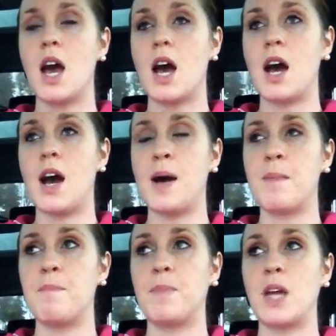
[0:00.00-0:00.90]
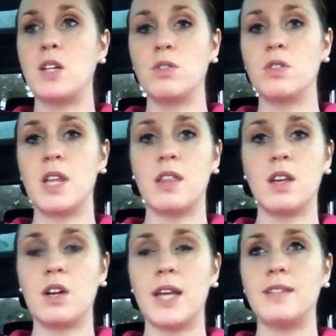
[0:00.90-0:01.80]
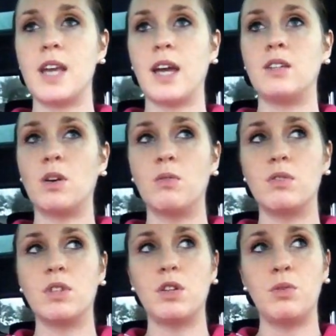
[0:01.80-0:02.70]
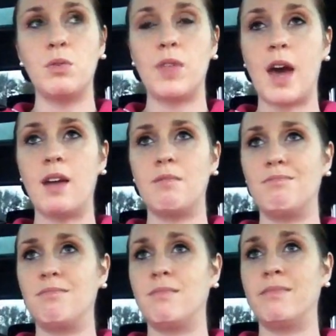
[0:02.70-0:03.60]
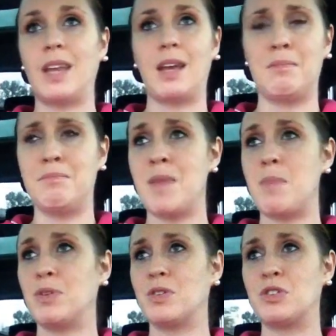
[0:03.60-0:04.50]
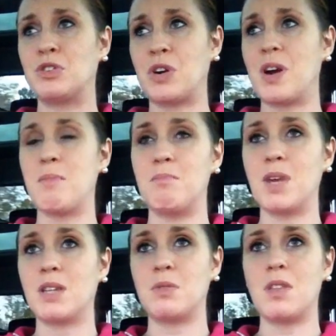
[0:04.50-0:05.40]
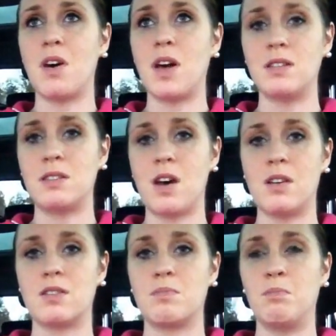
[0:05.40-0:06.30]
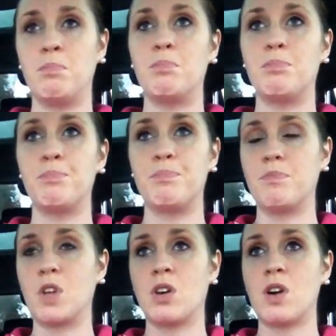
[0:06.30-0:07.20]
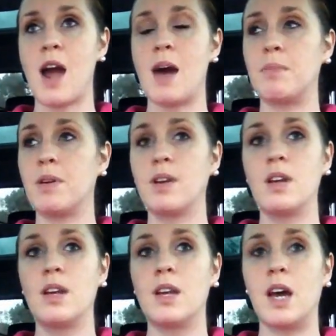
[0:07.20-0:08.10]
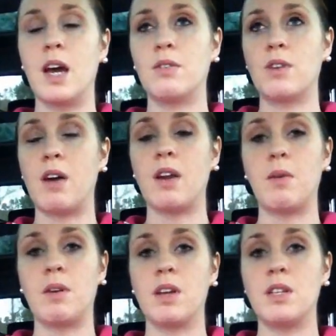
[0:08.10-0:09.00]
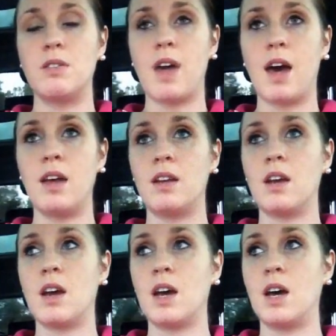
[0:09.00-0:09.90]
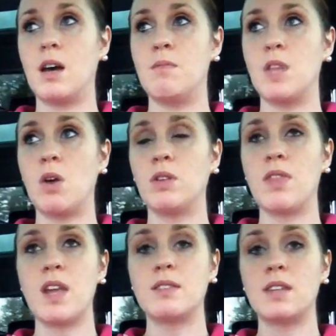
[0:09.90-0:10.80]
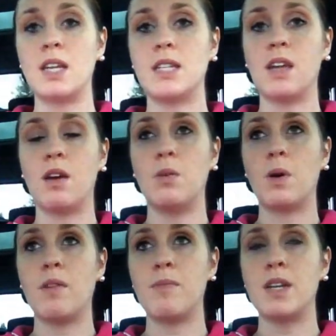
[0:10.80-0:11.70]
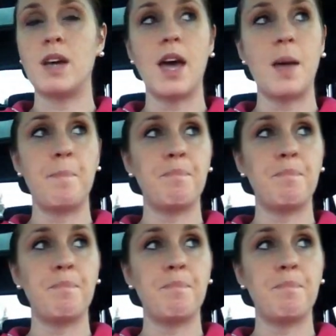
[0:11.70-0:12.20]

Um, I don't do anything crazy. I don't do that like maple syrup mixed with hot sauce crap. I don't know how anyone could do that. Um, the only things that I take out of my diet